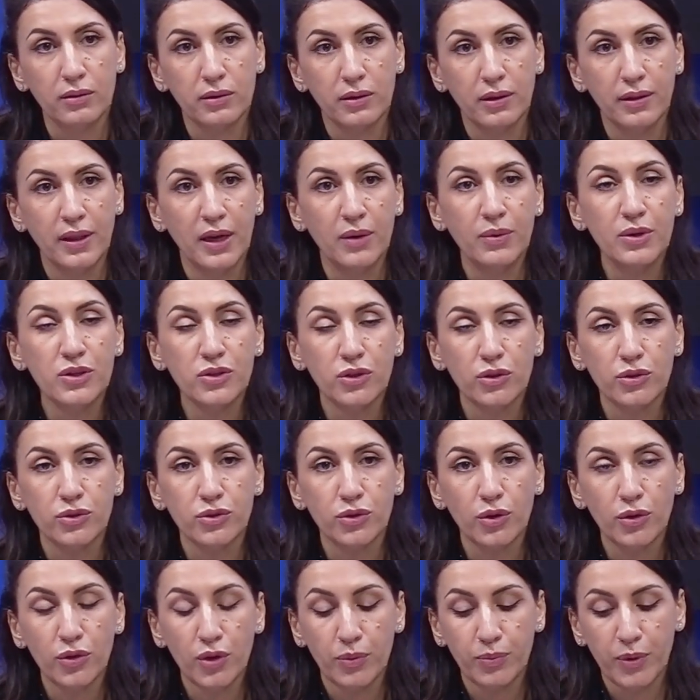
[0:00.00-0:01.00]
There is
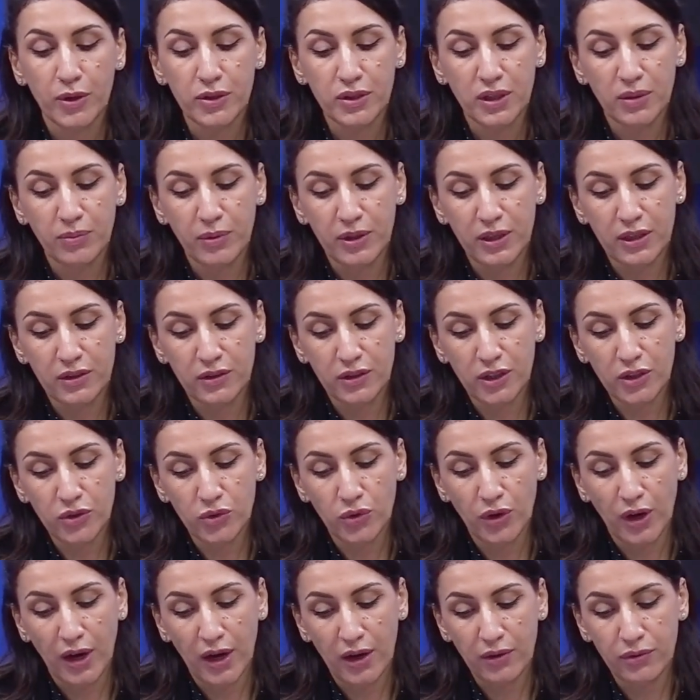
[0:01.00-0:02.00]
also the possibility
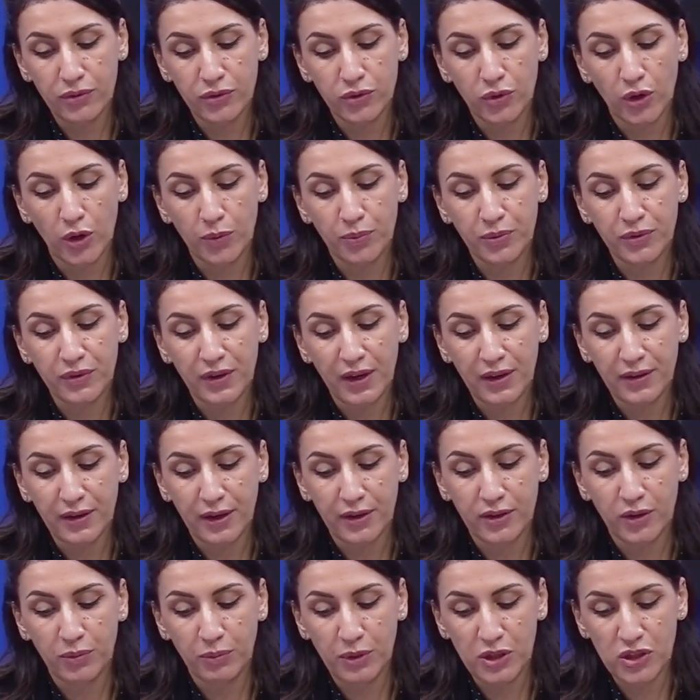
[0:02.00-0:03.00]
to have to obtain
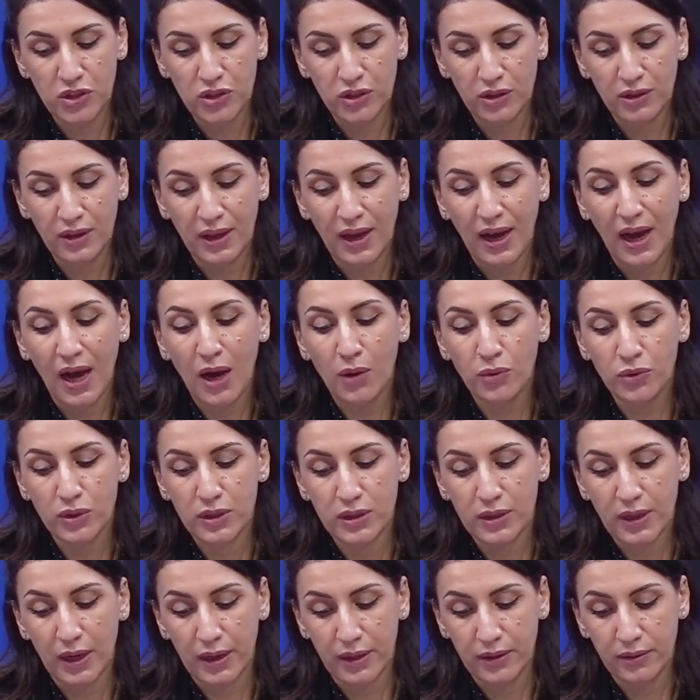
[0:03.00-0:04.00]
admission
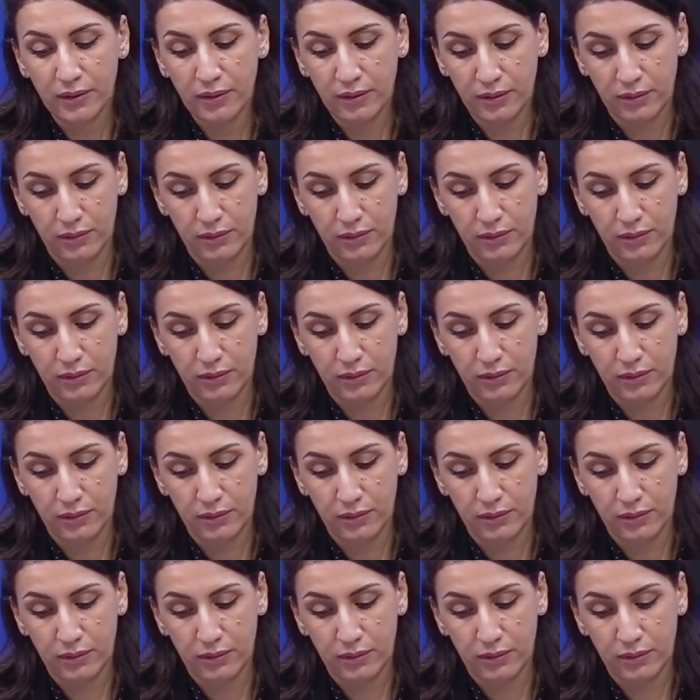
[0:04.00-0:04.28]
outside